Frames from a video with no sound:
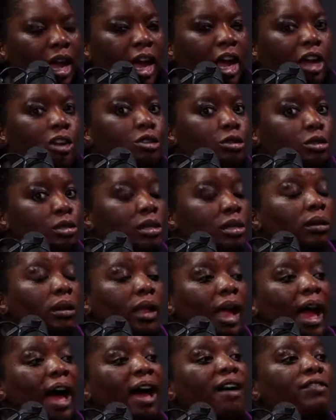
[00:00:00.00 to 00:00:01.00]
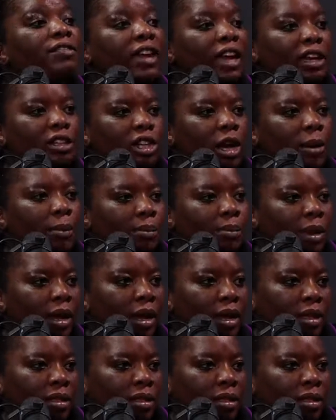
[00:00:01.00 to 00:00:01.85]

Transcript: and you still have ketchup